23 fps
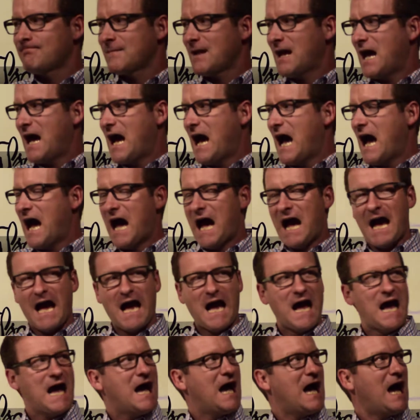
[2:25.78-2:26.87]
Or is this a
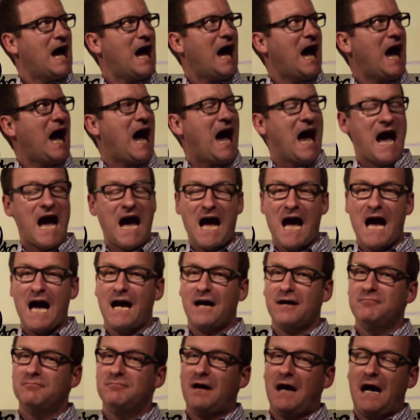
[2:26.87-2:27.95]
totally outside the box
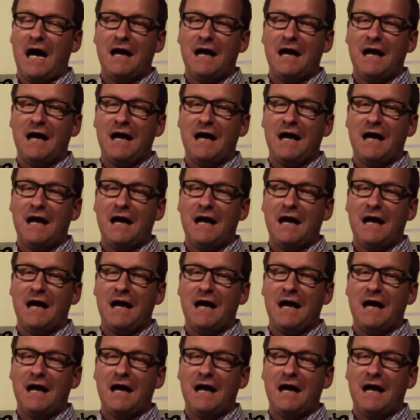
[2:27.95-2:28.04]
thing for